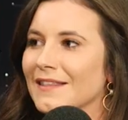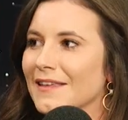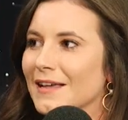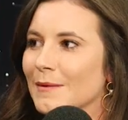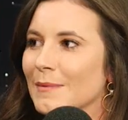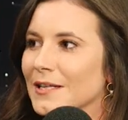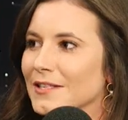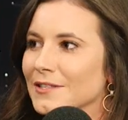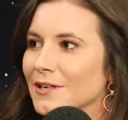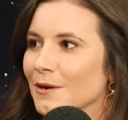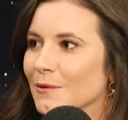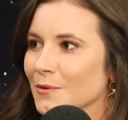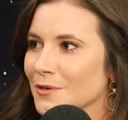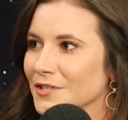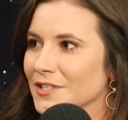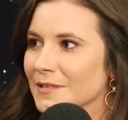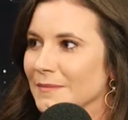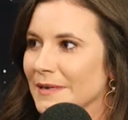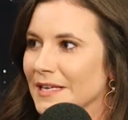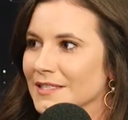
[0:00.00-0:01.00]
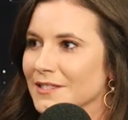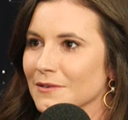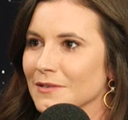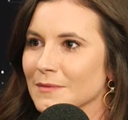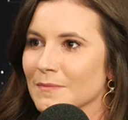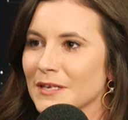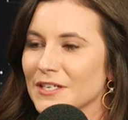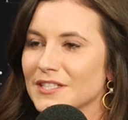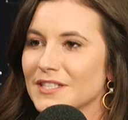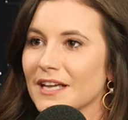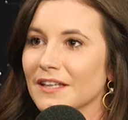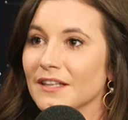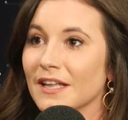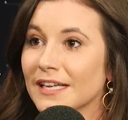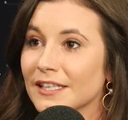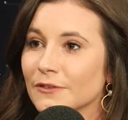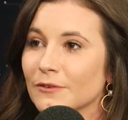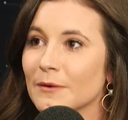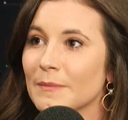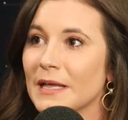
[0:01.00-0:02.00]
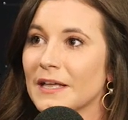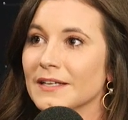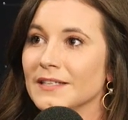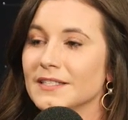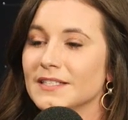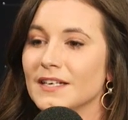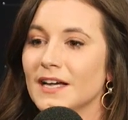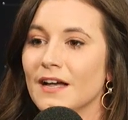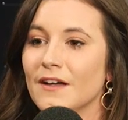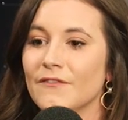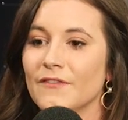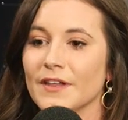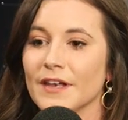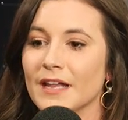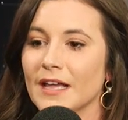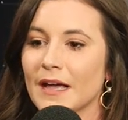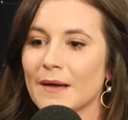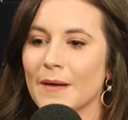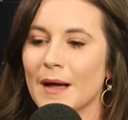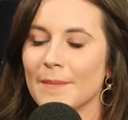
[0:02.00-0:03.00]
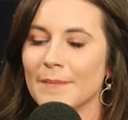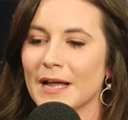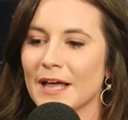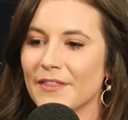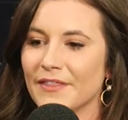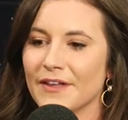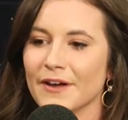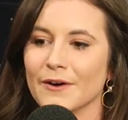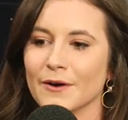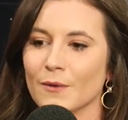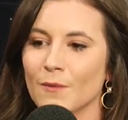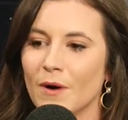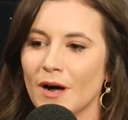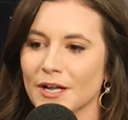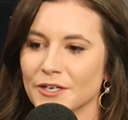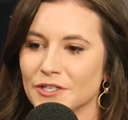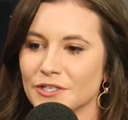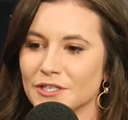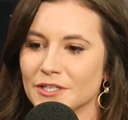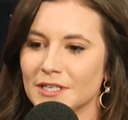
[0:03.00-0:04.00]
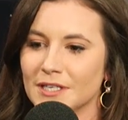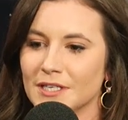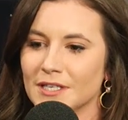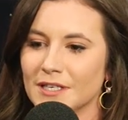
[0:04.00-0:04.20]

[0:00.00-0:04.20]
thing about Star Wars to me. So as much as I like the Rebellion stuff, and I'm not there to watch